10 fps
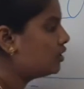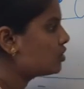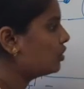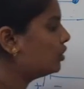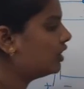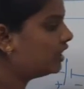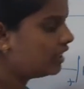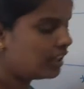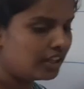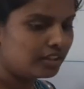So
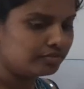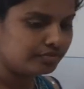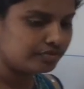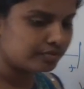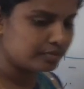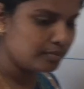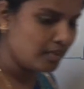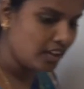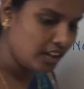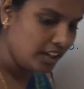here
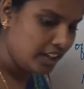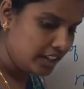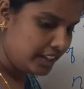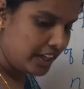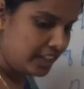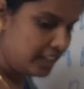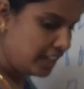N